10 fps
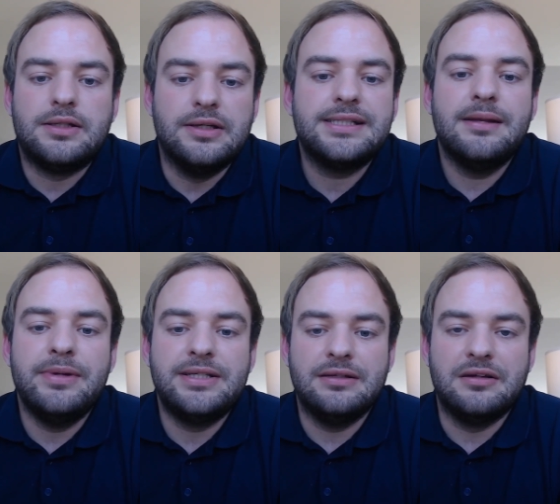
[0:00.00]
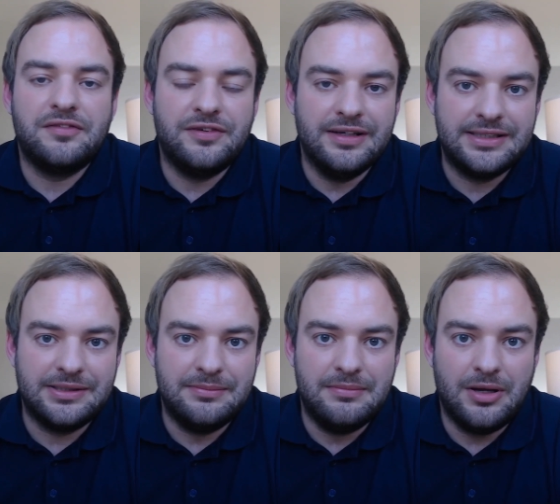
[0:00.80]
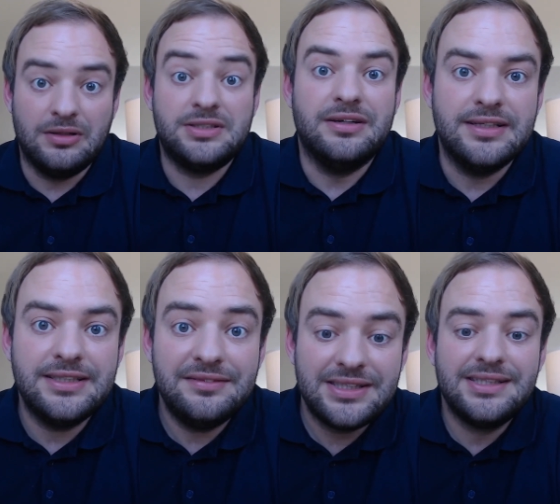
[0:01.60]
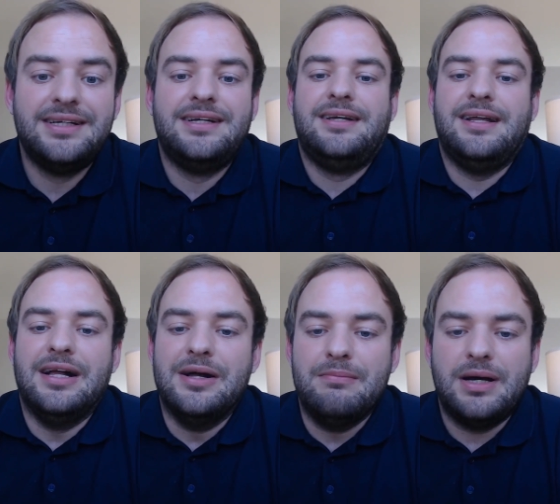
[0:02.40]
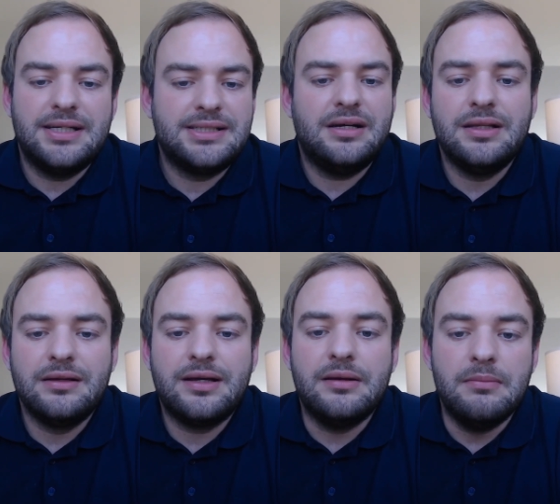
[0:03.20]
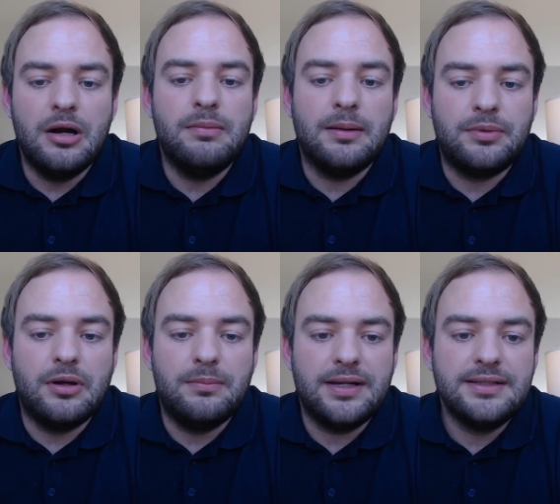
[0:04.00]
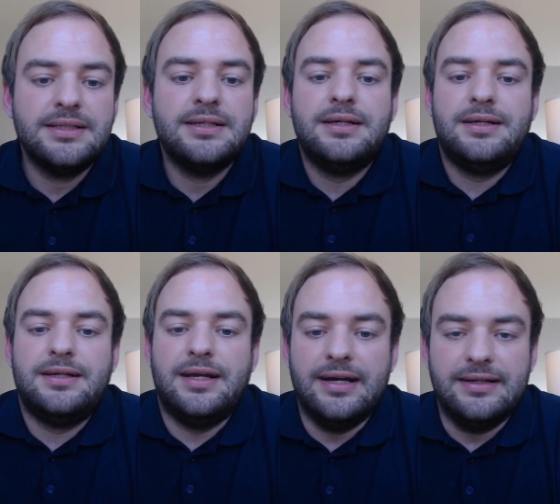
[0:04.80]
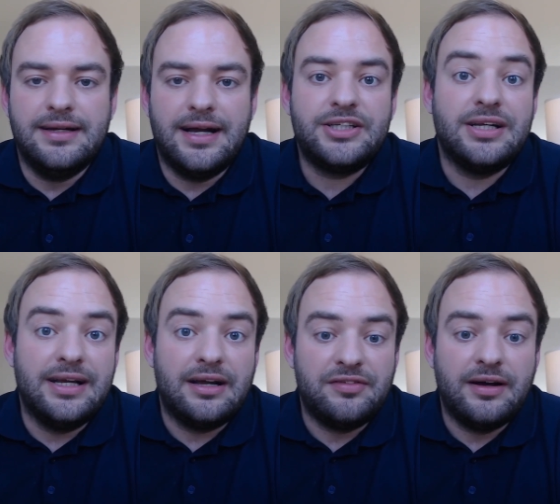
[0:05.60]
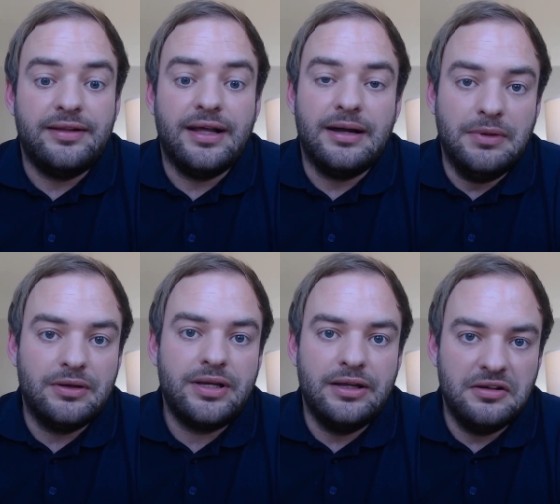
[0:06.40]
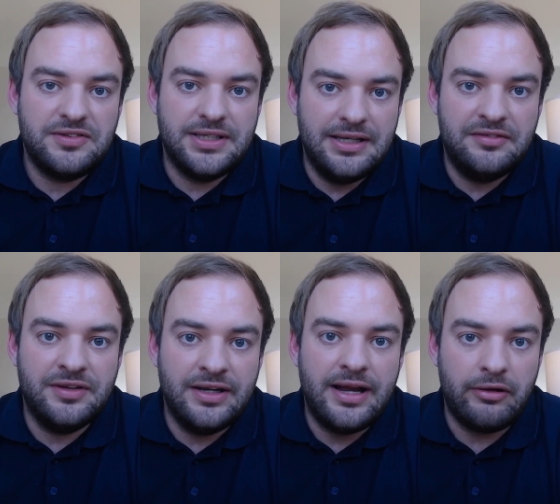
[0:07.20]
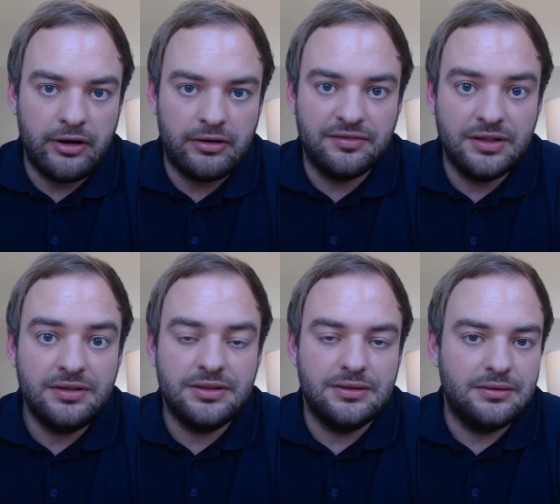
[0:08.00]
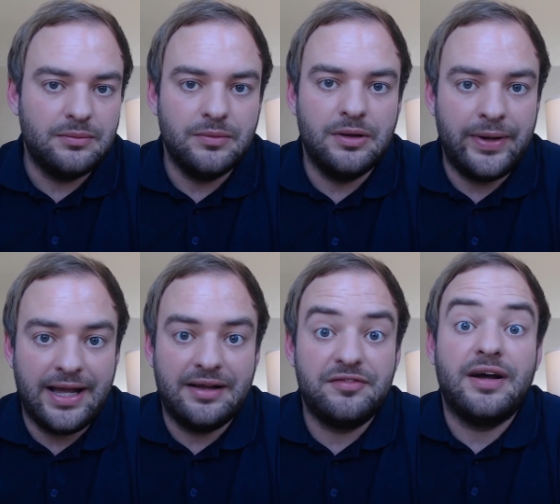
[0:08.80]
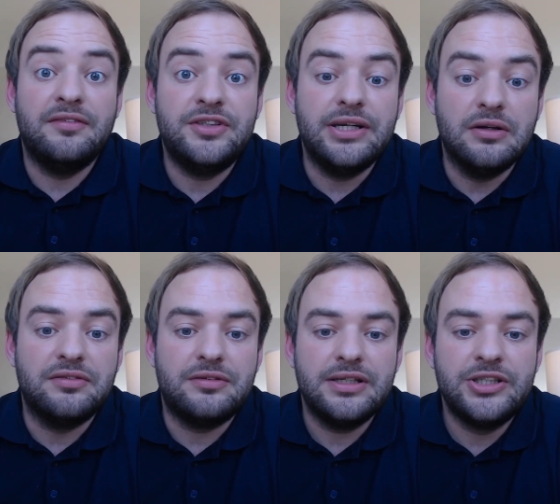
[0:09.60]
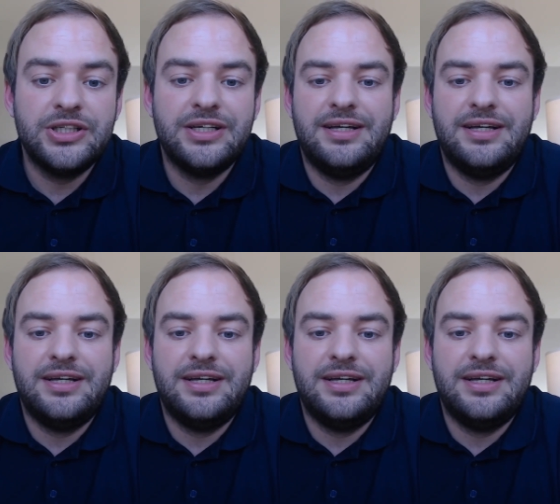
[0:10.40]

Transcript: So this led me to look for some alternatives, and I started looking at mobile broadband. And actually, I found that I'm lucky enough to live in an area of London where we have 5G coverage.